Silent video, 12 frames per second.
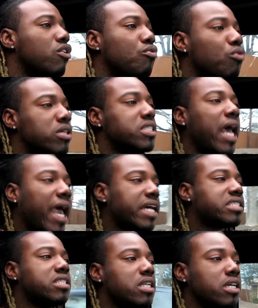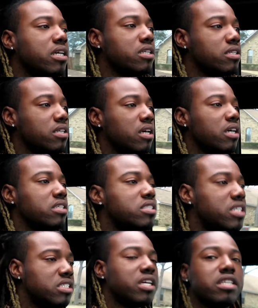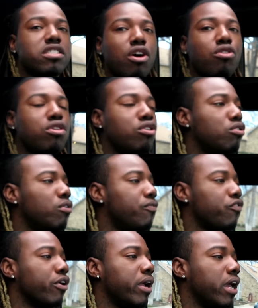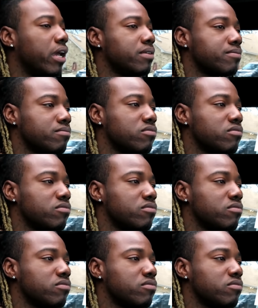was actually CJ So Cool friend,